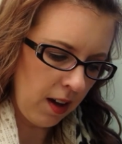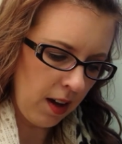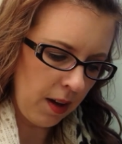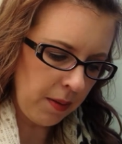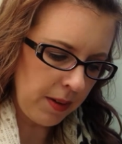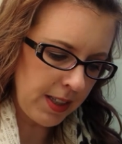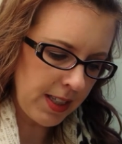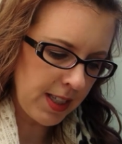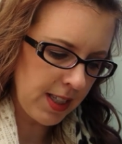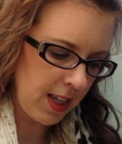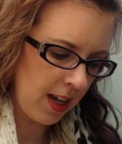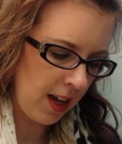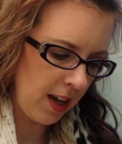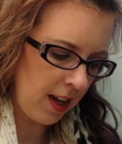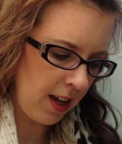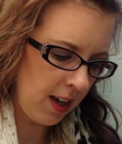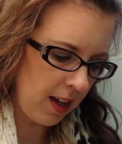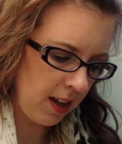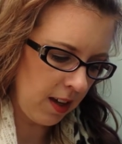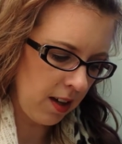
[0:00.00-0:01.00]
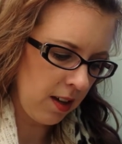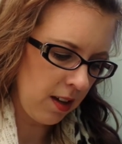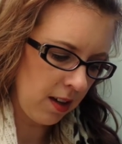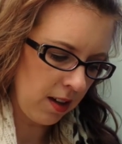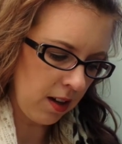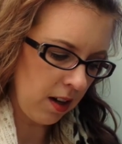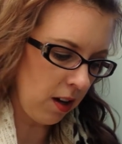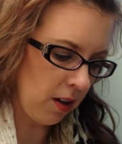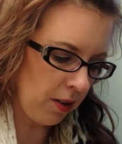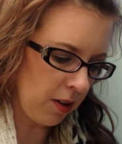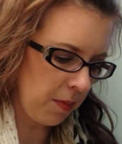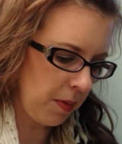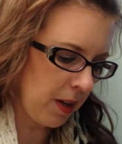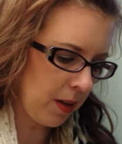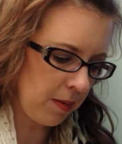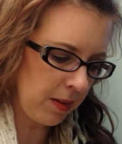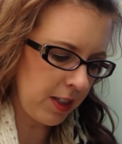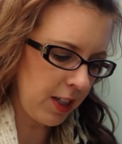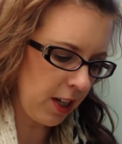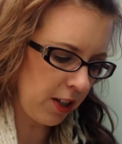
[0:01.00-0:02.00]
I would say, oh, the
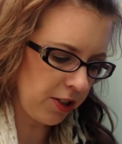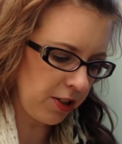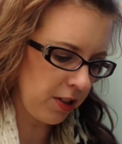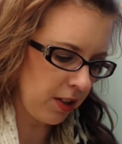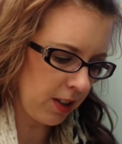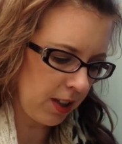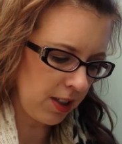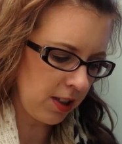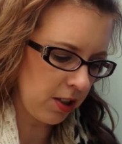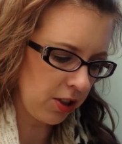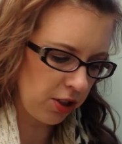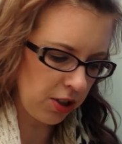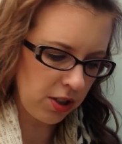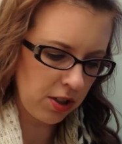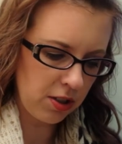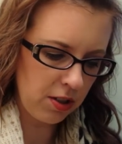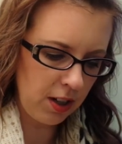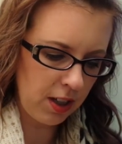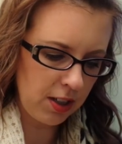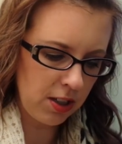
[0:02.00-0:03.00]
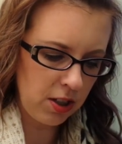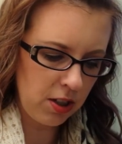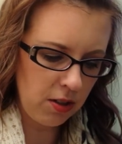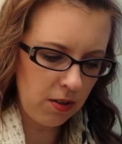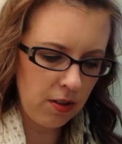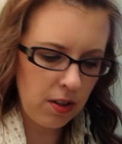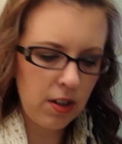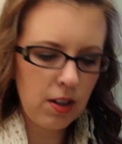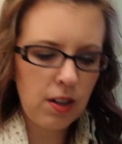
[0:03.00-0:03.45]
pigmentation on these is just great too.